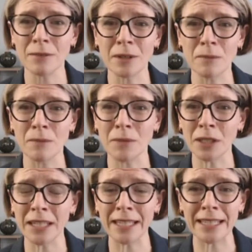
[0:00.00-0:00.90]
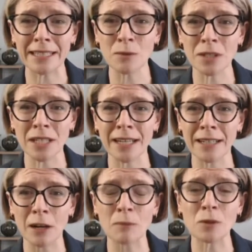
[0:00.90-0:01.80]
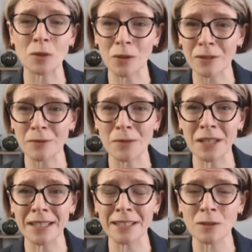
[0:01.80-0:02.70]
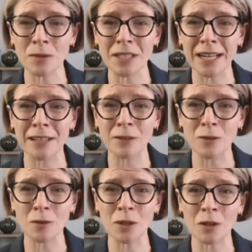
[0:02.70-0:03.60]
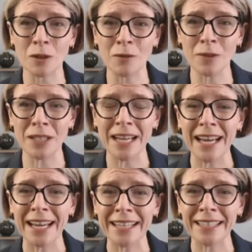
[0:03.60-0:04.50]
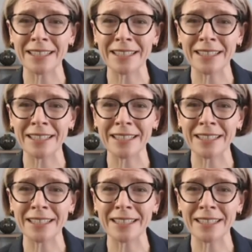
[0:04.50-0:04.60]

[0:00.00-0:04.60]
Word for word: a million kids were di- almost a quarter of a million kids were diagnosed with COVID in the